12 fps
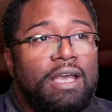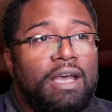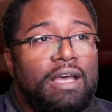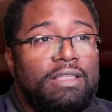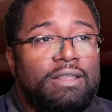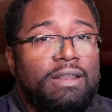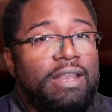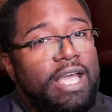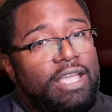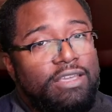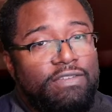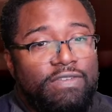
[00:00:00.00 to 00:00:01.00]
Other than
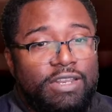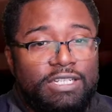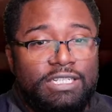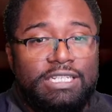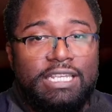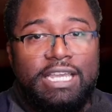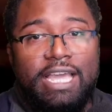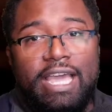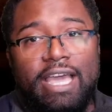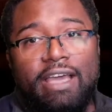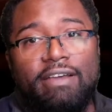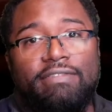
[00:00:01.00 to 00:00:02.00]
that, you can finish your
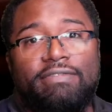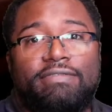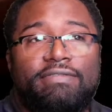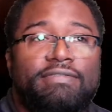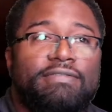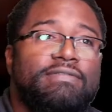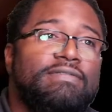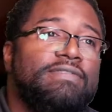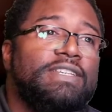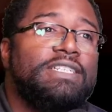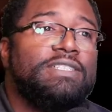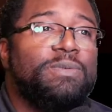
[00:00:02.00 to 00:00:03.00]
decaf,
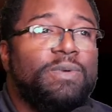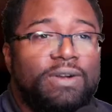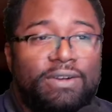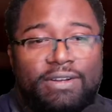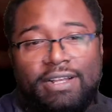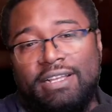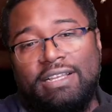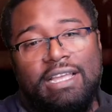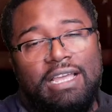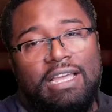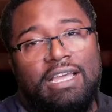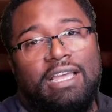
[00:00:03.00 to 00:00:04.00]
finish your work,
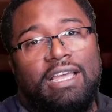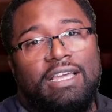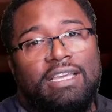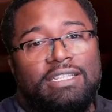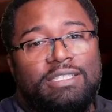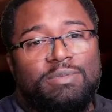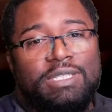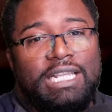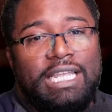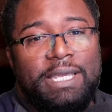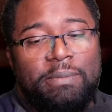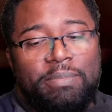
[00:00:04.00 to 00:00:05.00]
Get some
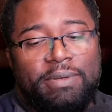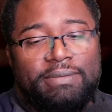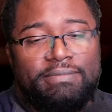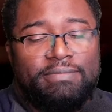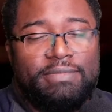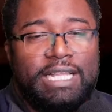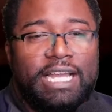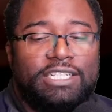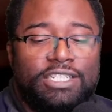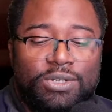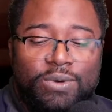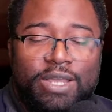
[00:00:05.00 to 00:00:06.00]
sleep. Glad
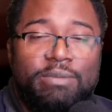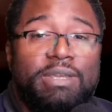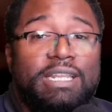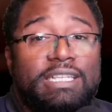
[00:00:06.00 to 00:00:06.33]
you joined me.